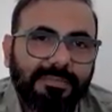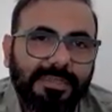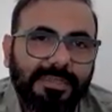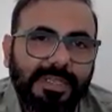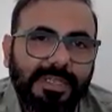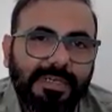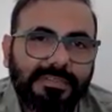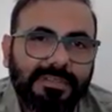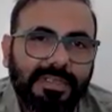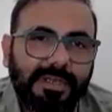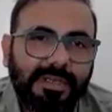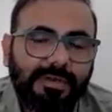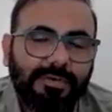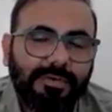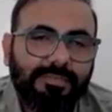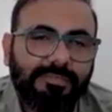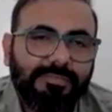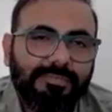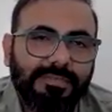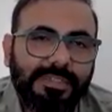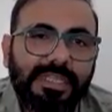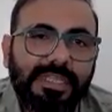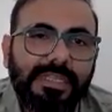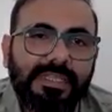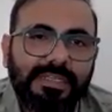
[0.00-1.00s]
That's
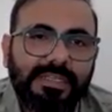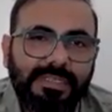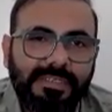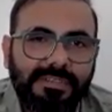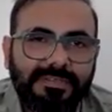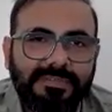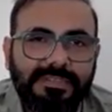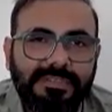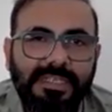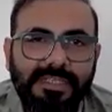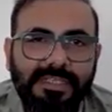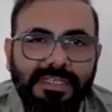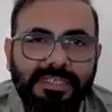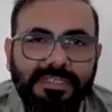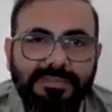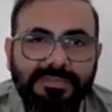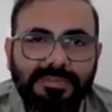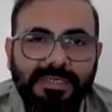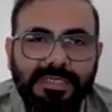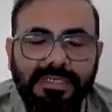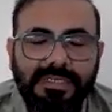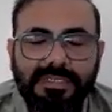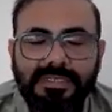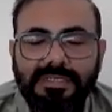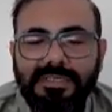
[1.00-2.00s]
how they increase the
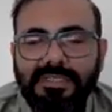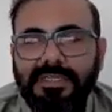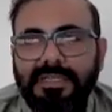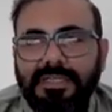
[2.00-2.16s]
engagement.